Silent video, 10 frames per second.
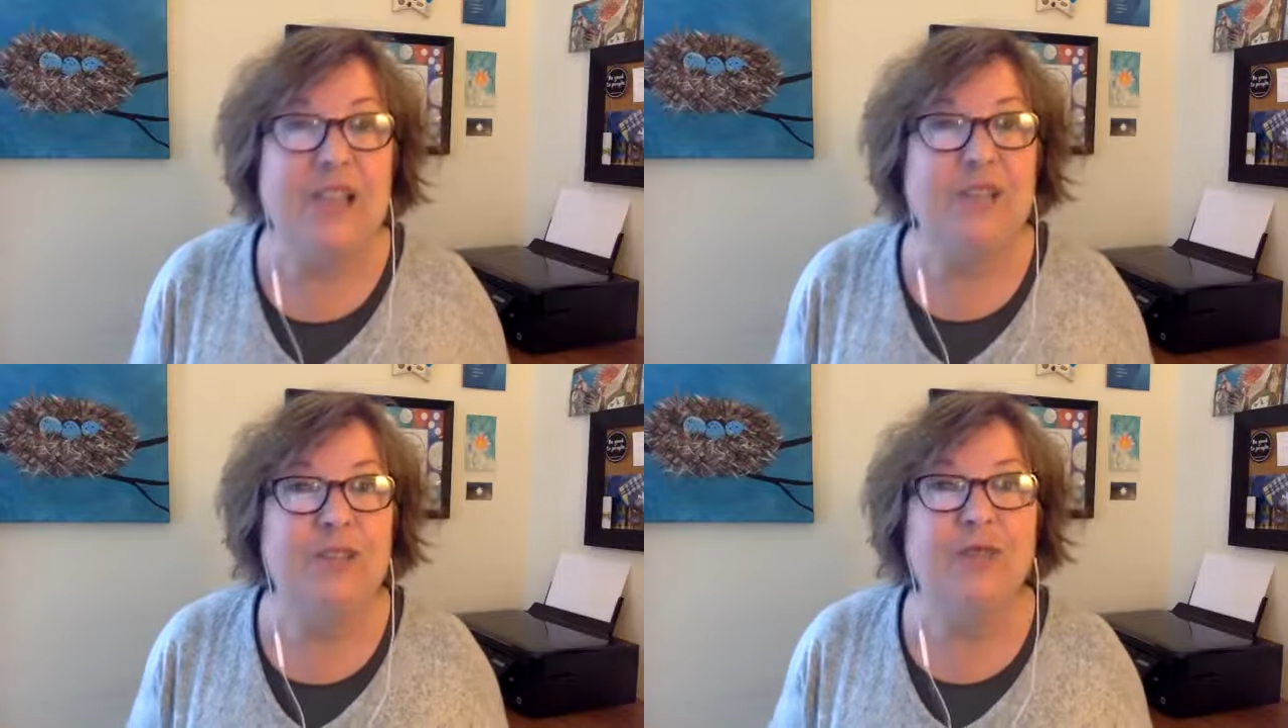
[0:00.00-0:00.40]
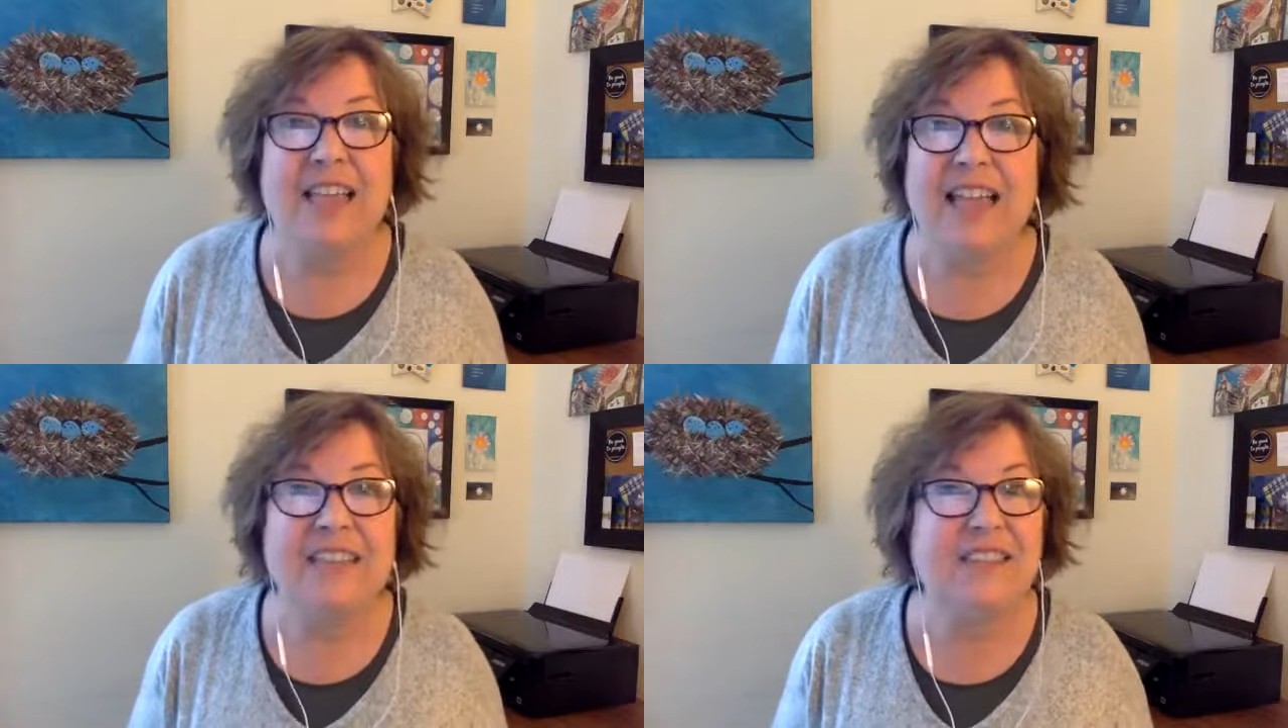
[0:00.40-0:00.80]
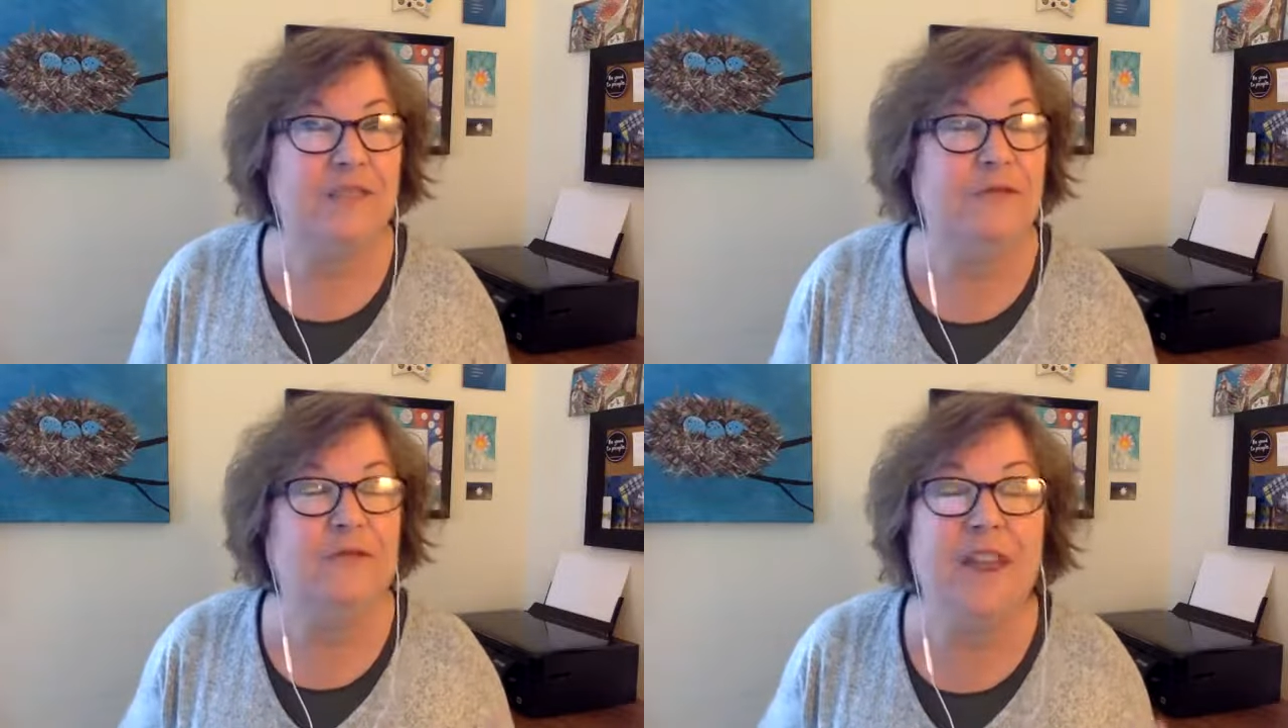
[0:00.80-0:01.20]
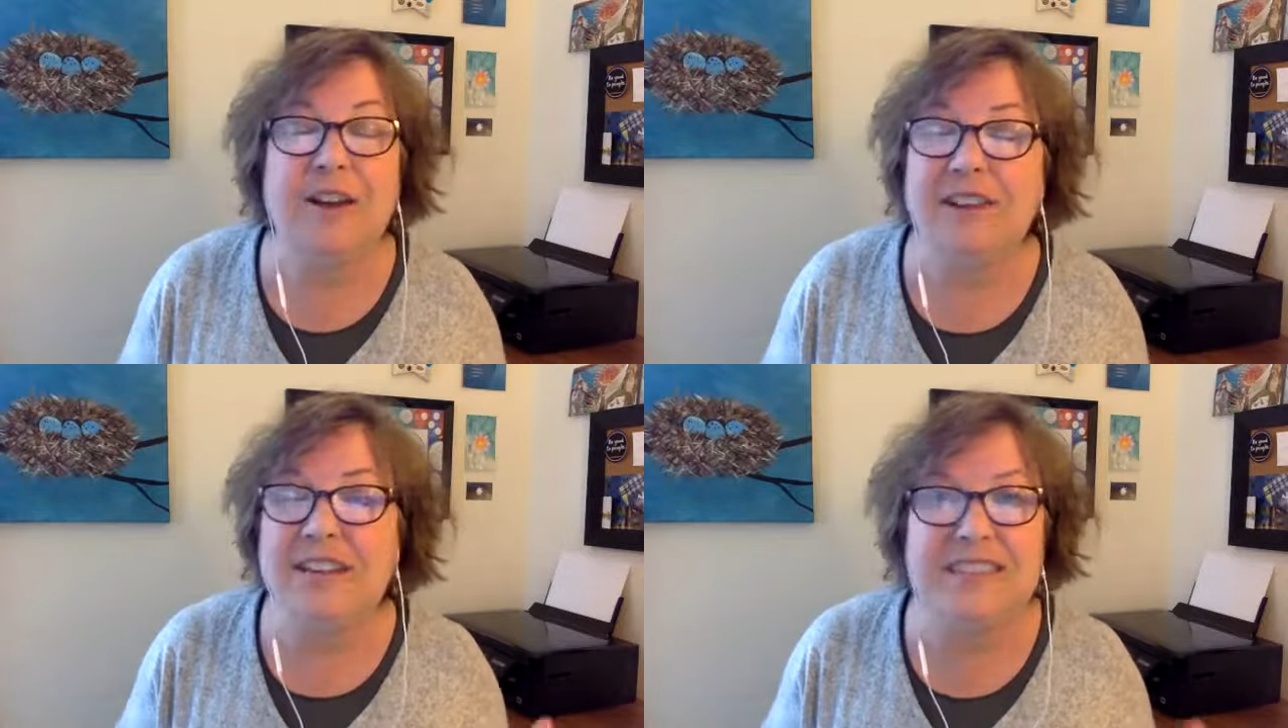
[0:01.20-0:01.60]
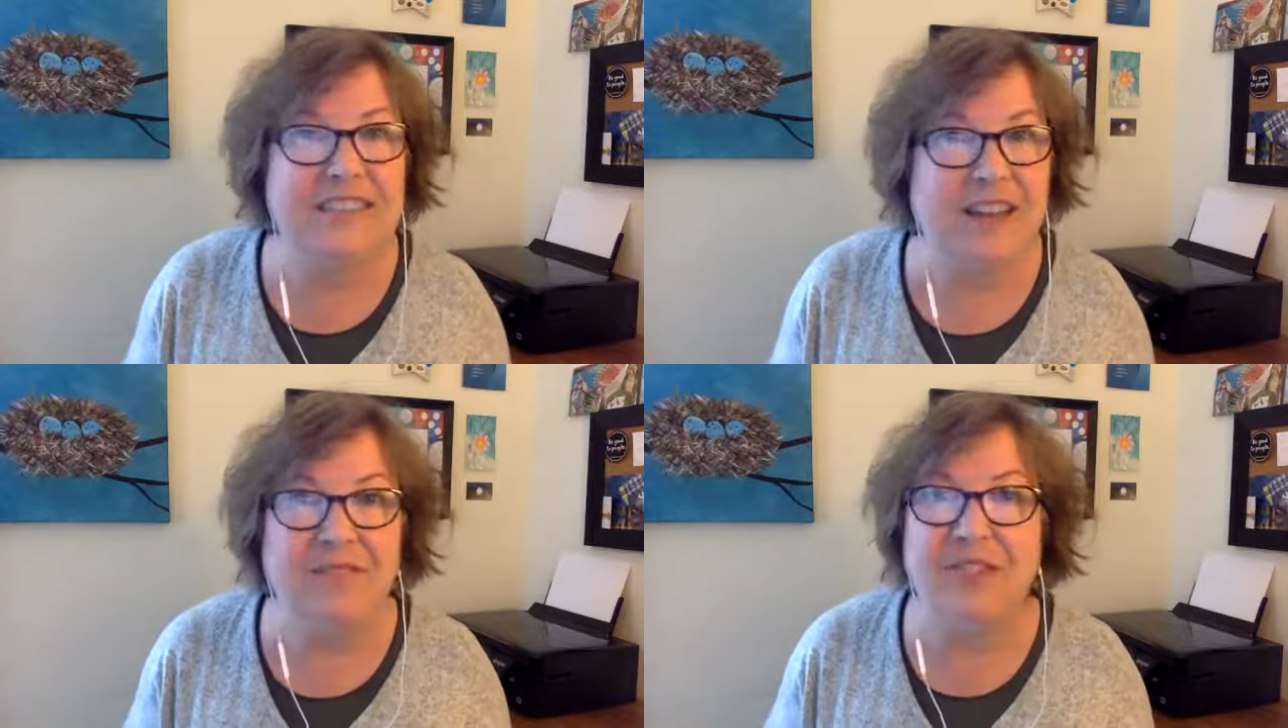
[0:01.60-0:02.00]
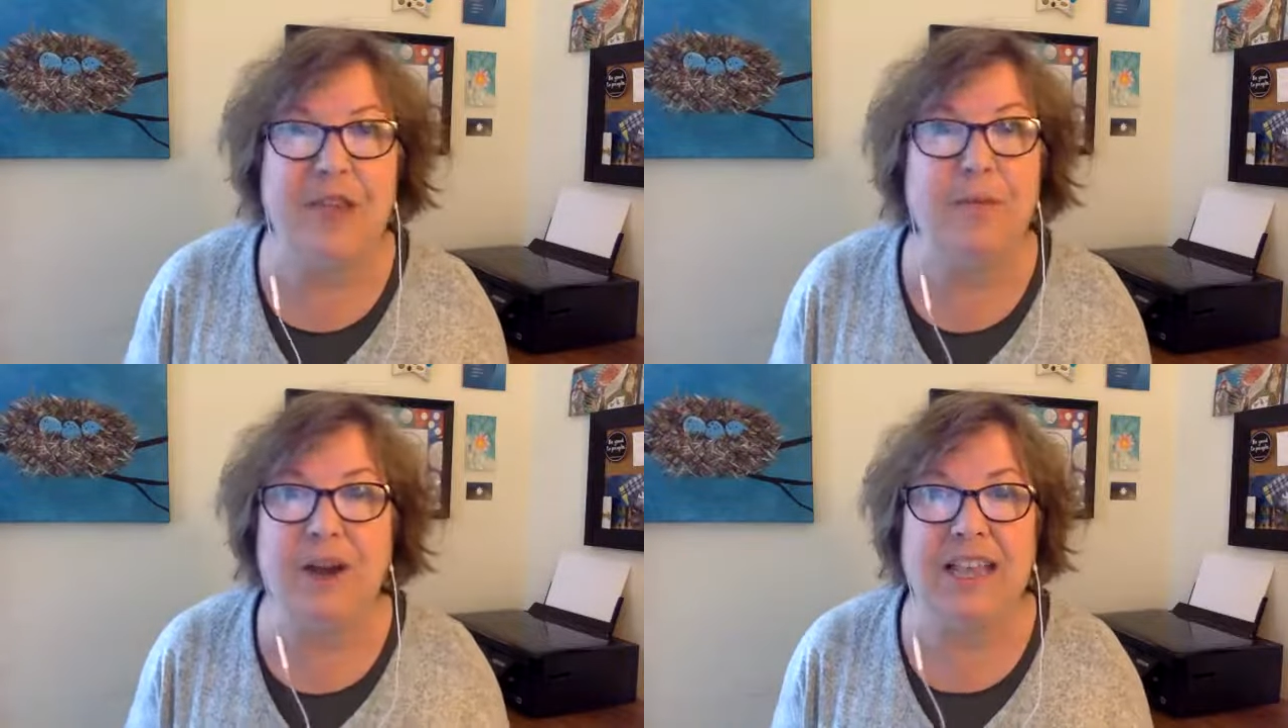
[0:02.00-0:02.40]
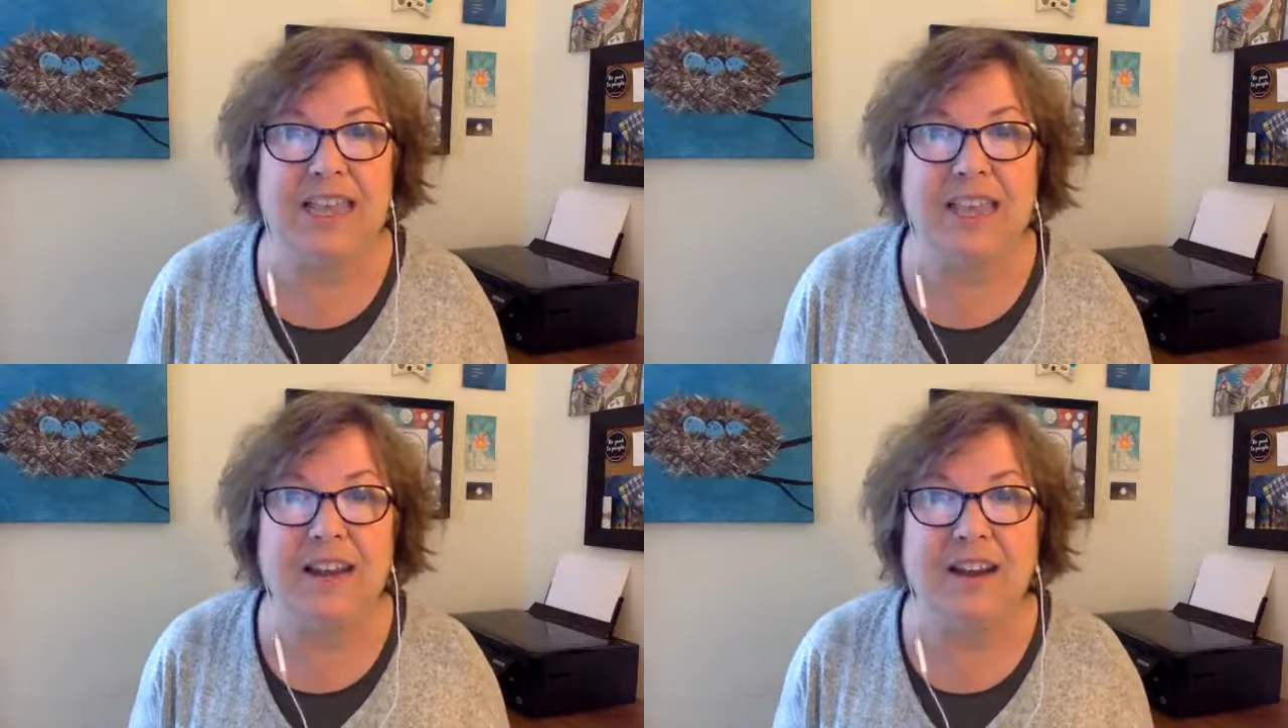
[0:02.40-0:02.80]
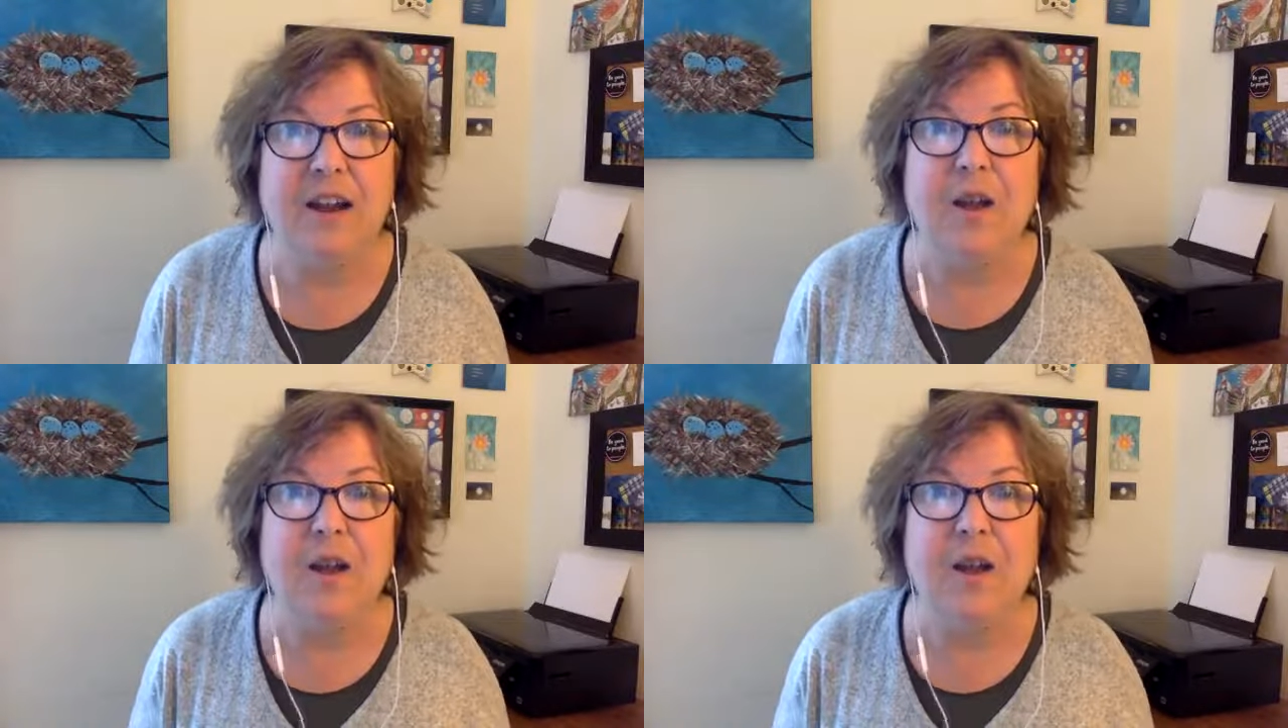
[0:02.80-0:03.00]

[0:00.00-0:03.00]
So that's the very stuff they want to hear.